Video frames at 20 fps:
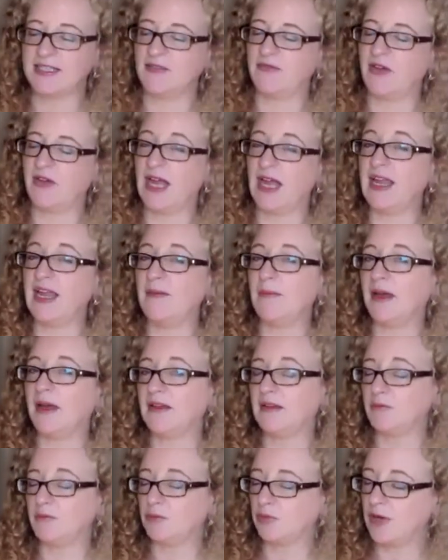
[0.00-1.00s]
If I let my
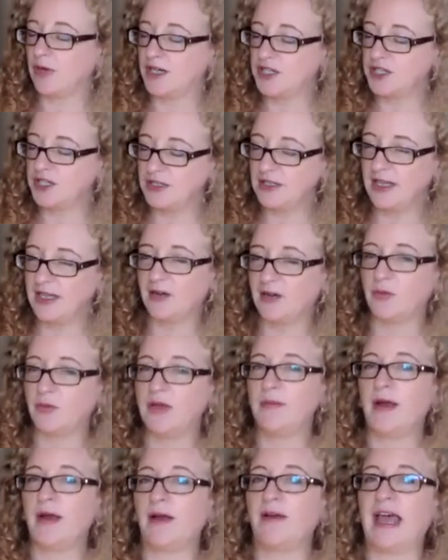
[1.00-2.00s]
compression and
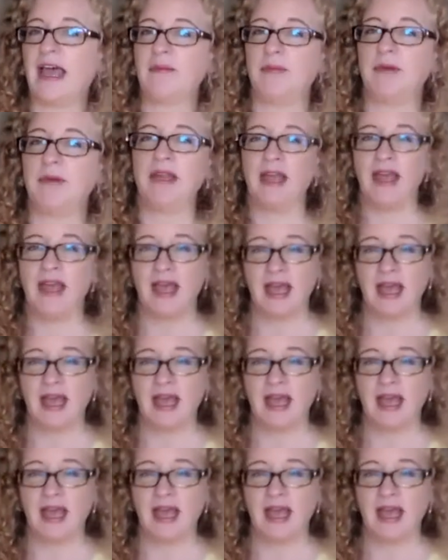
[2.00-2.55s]
rebound happen,